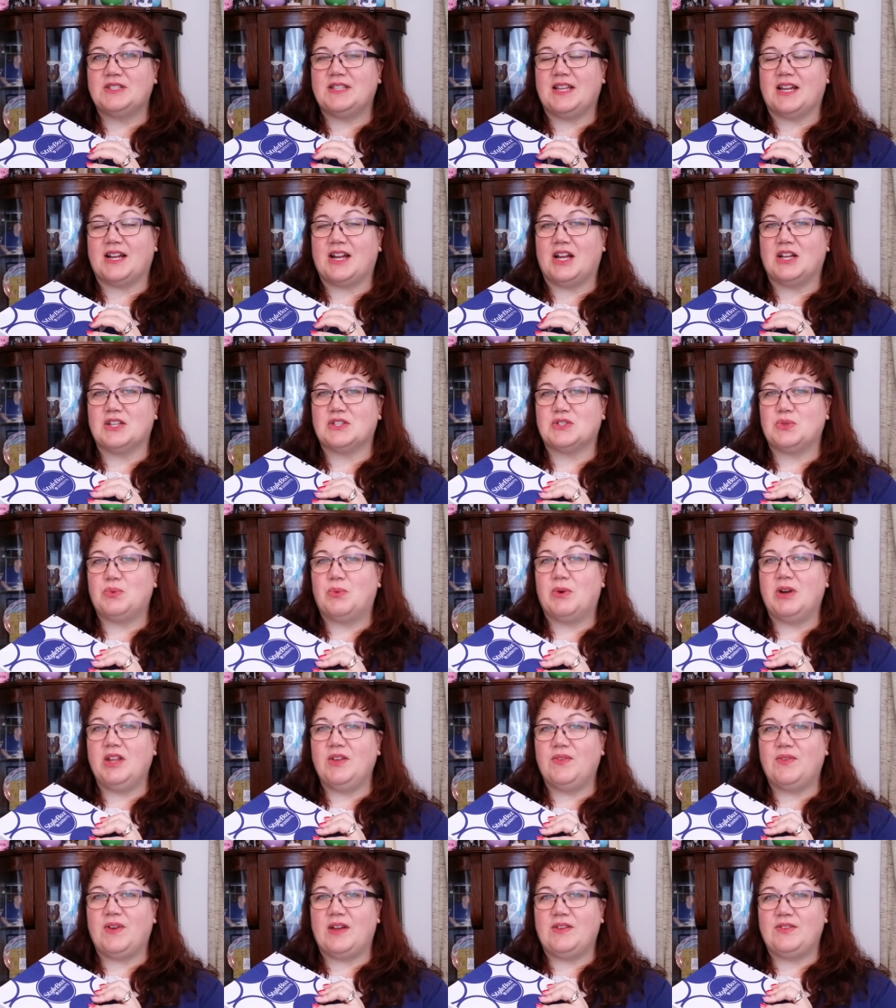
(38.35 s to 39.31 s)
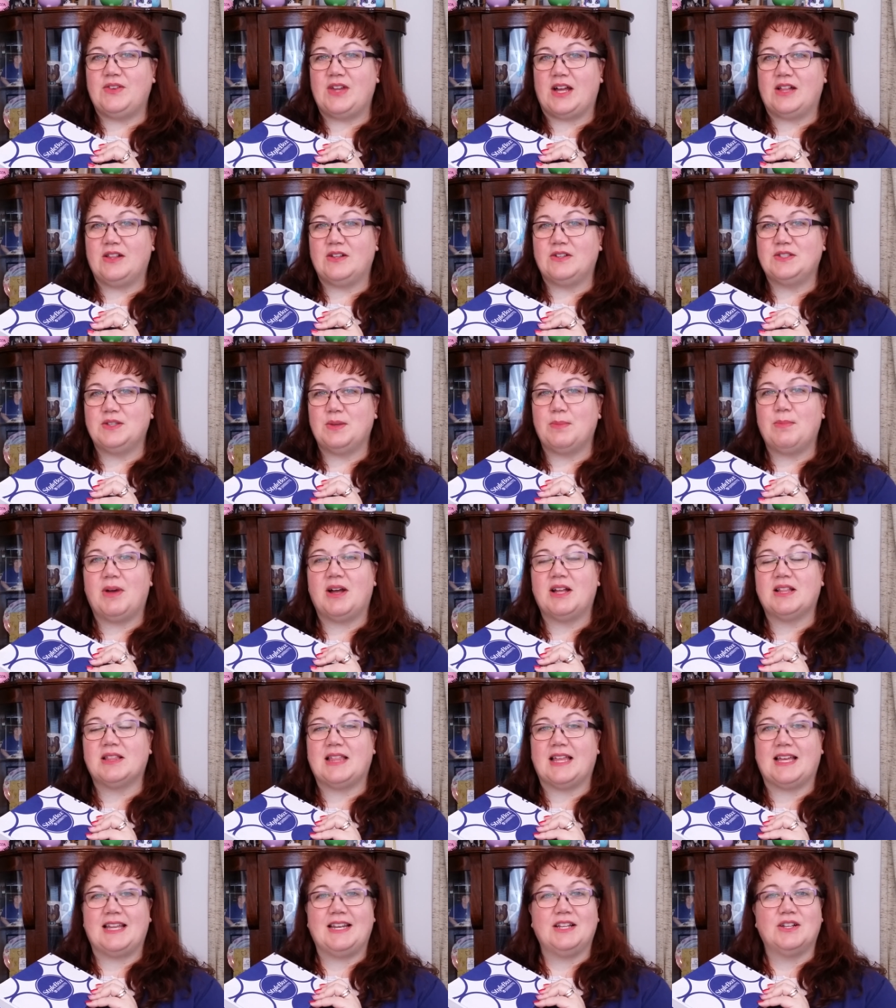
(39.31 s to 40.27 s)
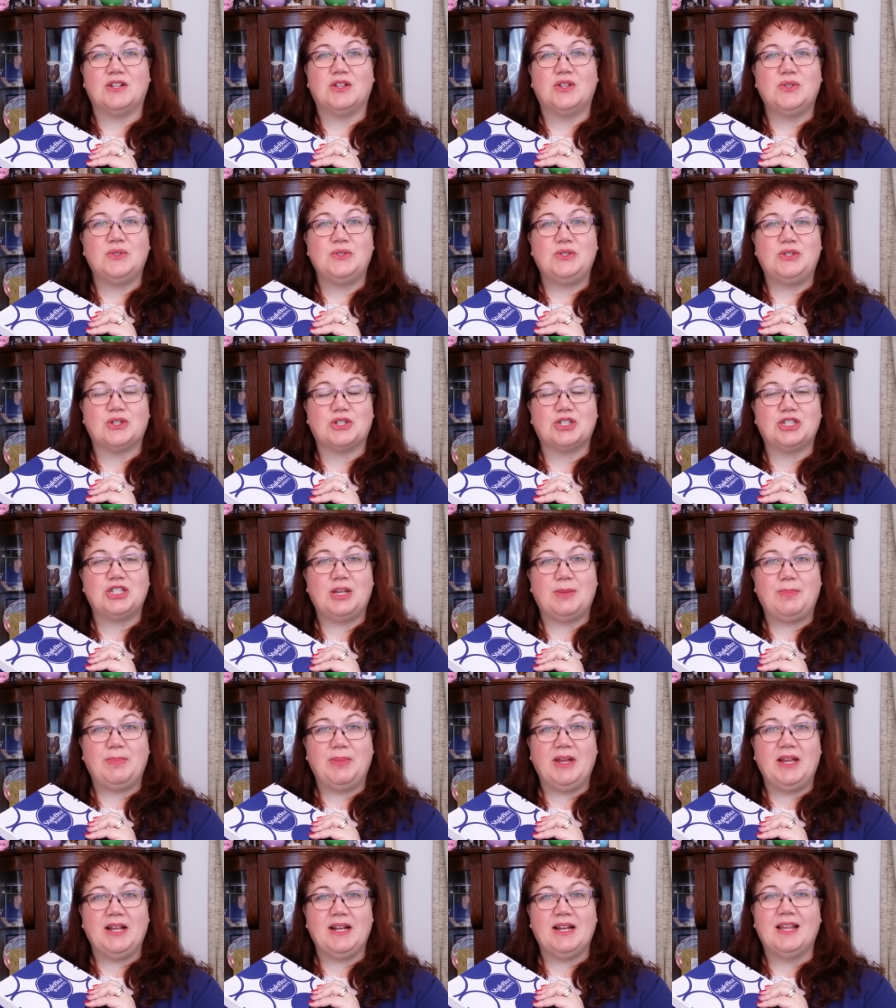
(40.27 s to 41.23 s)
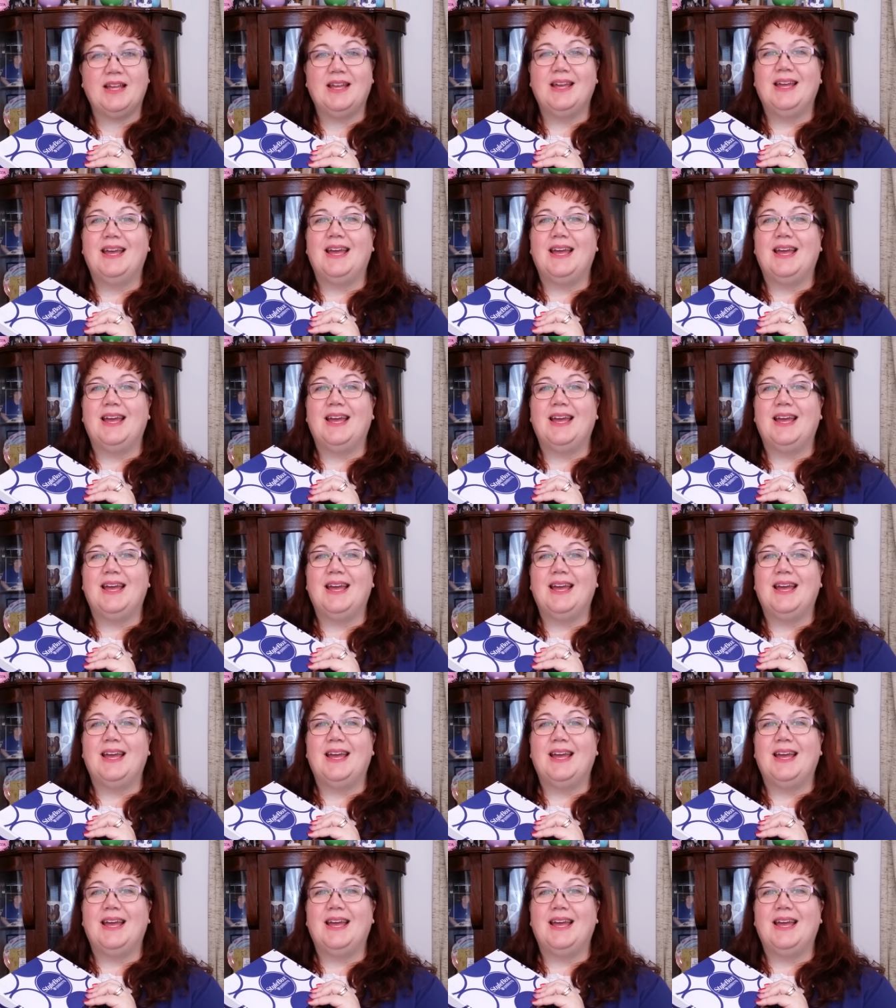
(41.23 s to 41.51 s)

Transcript: that costs twenty-five dollars a month. That includes your shipping,